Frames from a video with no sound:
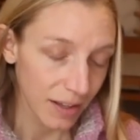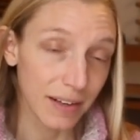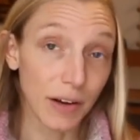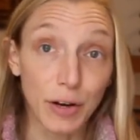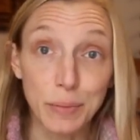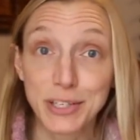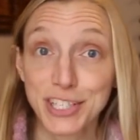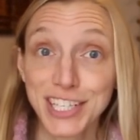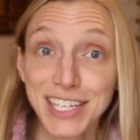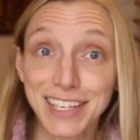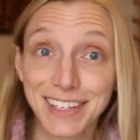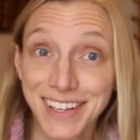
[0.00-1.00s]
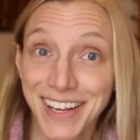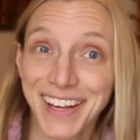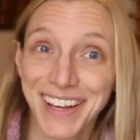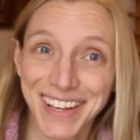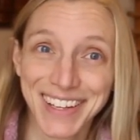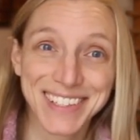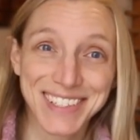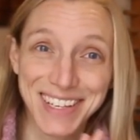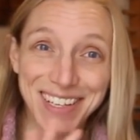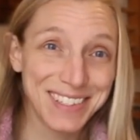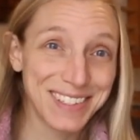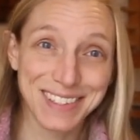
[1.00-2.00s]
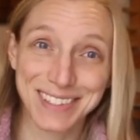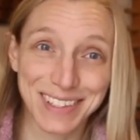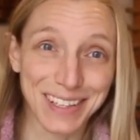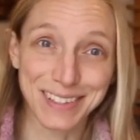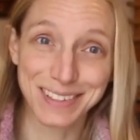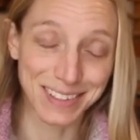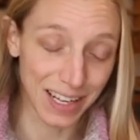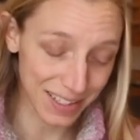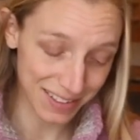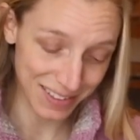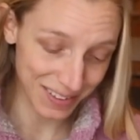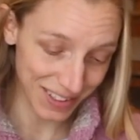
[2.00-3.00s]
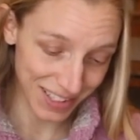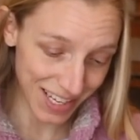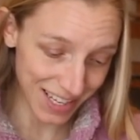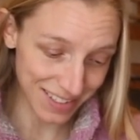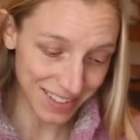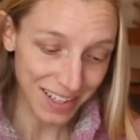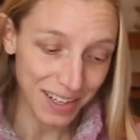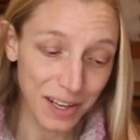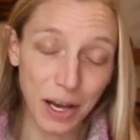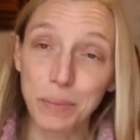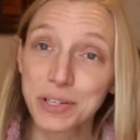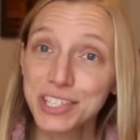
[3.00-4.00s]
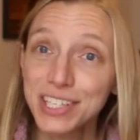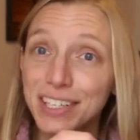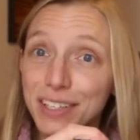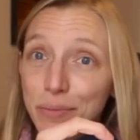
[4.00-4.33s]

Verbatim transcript: Now on a machine, and that's, that's not necessarily the case. A machine